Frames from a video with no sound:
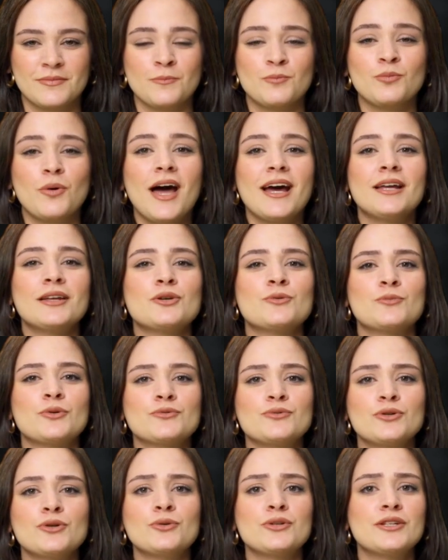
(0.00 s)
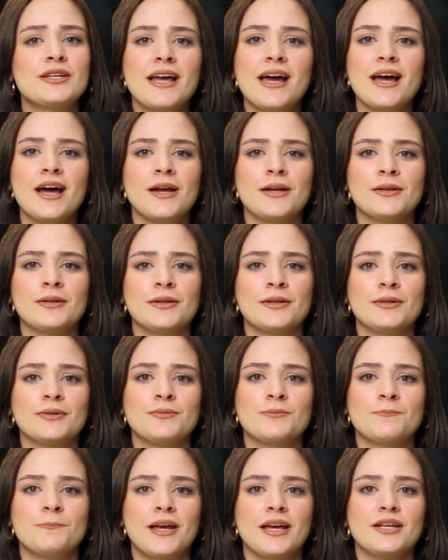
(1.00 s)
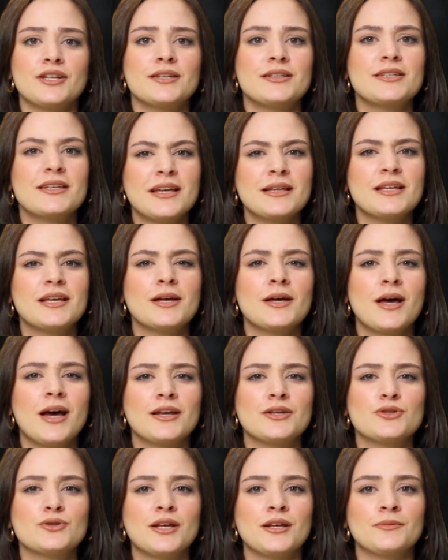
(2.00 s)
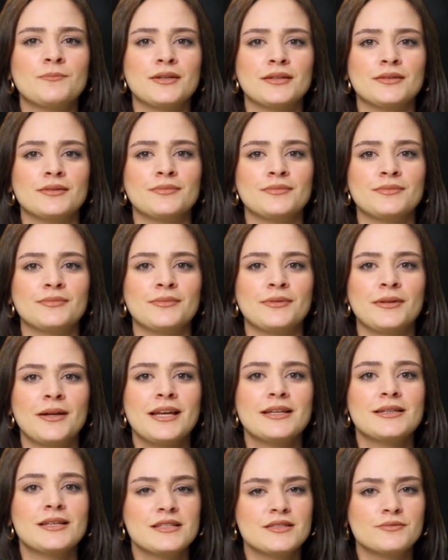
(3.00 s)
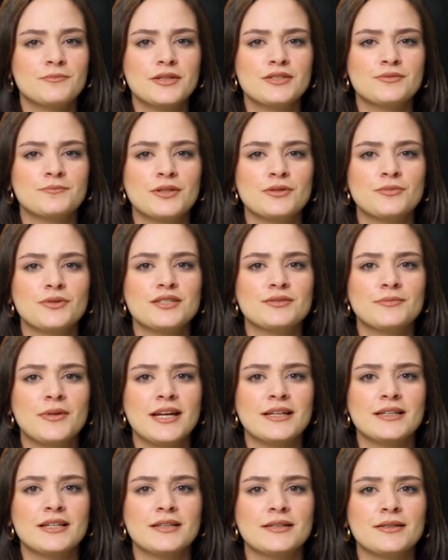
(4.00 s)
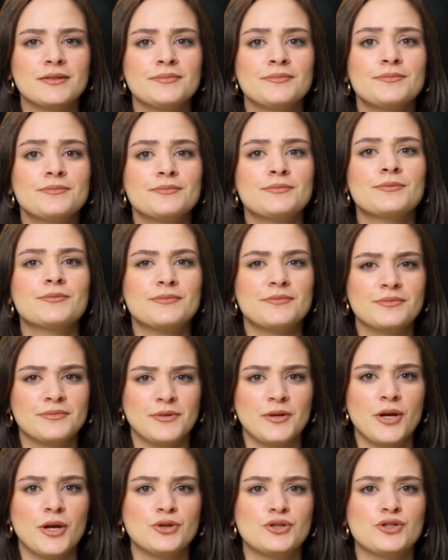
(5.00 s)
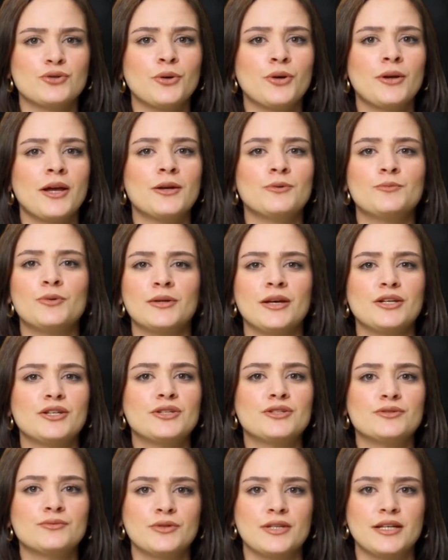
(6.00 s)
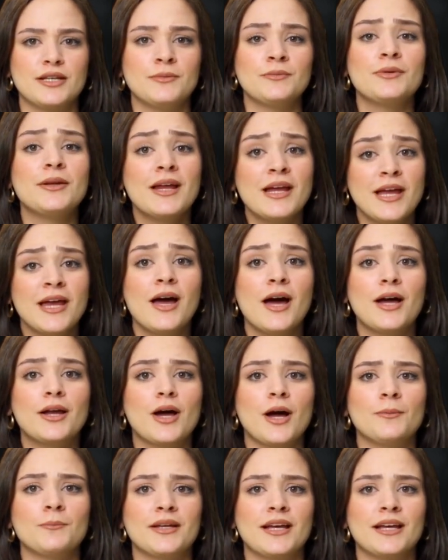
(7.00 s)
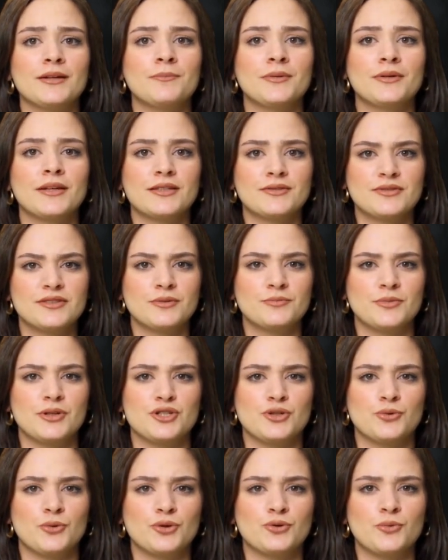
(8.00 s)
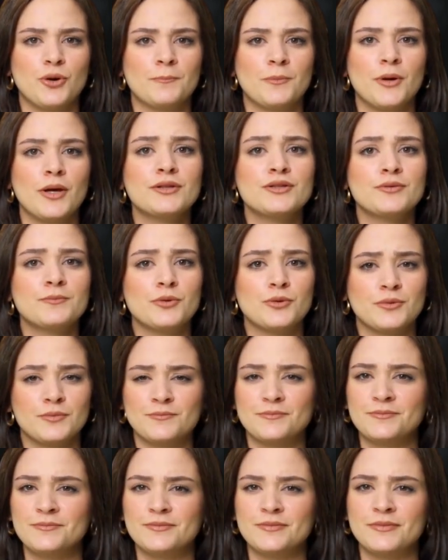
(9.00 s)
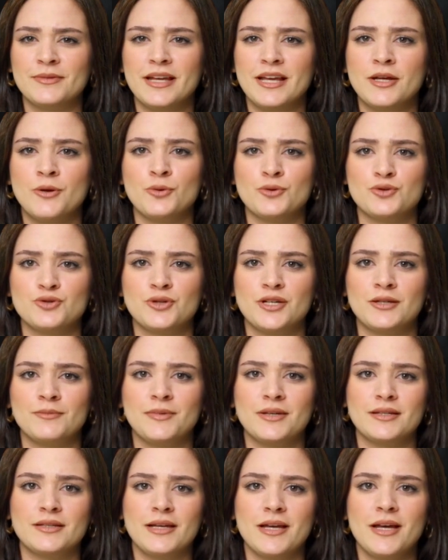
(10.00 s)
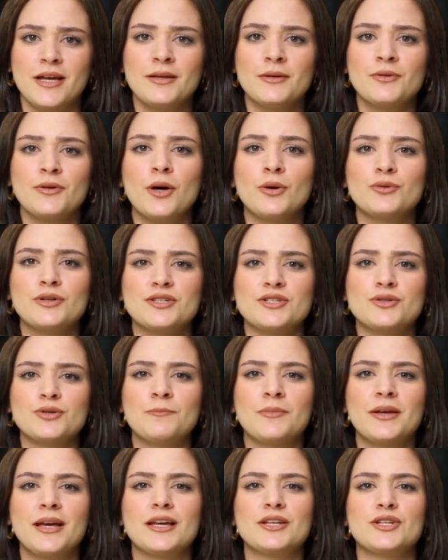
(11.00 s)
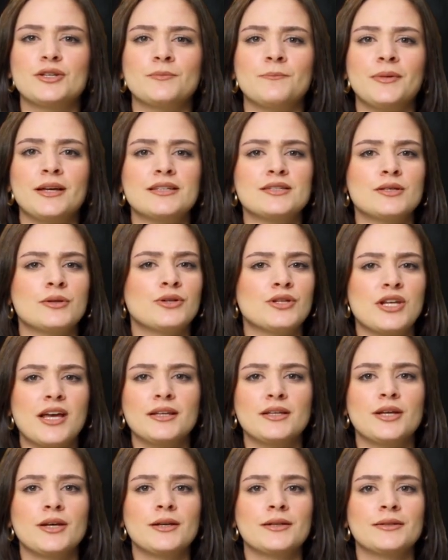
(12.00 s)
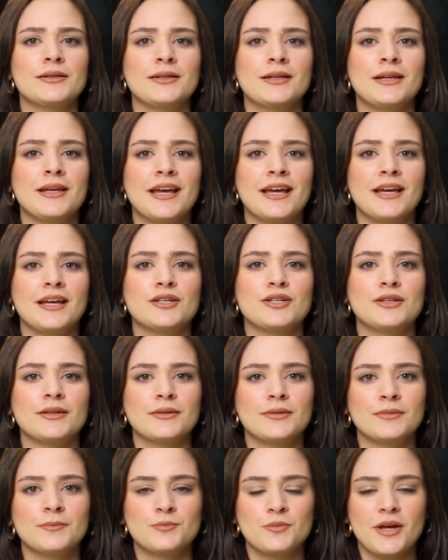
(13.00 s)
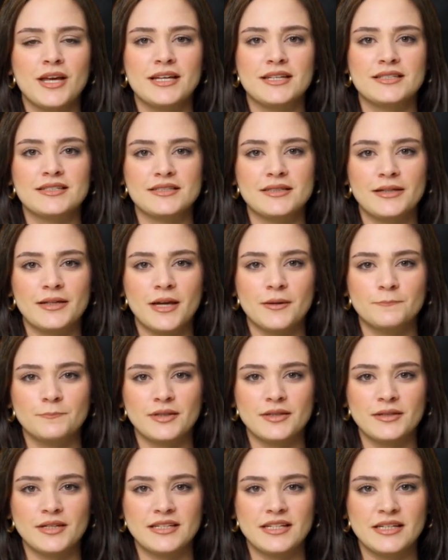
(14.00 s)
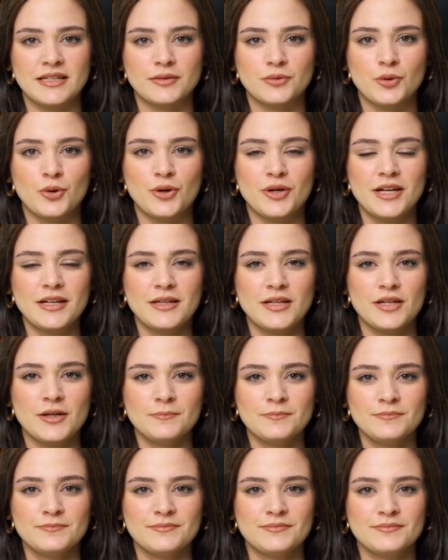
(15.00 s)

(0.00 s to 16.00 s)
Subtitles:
Right to refuse care. Patients can decline treatment, and this must be respected. Cultural and religious freedom. Accommodate beliefs and rituals where possible. Equal treatment. No discrimination based on gender, age, race, ability, or income.